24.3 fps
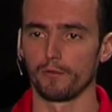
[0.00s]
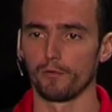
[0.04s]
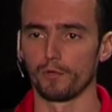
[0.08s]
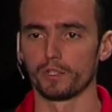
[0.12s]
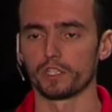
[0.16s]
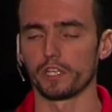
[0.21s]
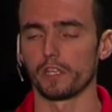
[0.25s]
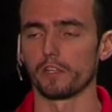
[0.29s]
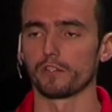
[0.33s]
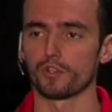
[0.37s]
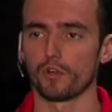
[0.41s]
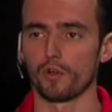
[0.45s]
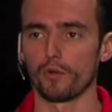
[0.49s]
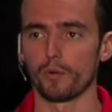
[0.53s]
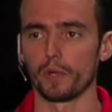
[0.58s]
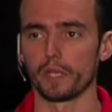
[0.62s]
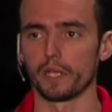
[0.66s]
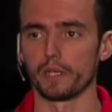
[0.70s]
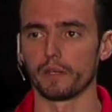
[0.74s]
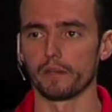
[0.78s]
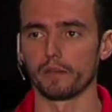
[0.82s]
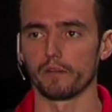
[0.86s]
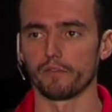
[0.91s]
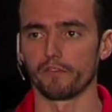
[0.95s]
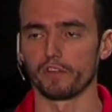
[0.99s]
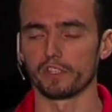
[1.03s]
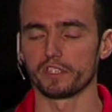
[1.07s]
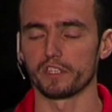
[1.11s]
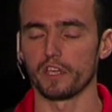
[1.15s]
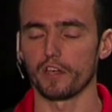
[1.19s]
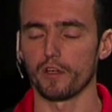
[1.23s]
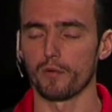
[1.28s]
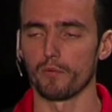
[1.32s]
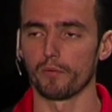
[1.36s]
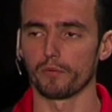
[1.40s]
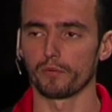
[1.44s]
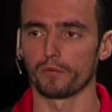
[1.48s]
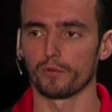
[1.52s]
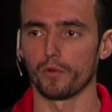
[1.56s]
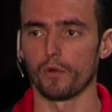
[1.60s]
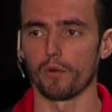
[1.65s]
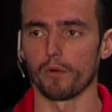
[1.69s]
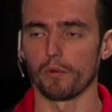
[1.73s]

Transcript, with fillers: which I'll show in the second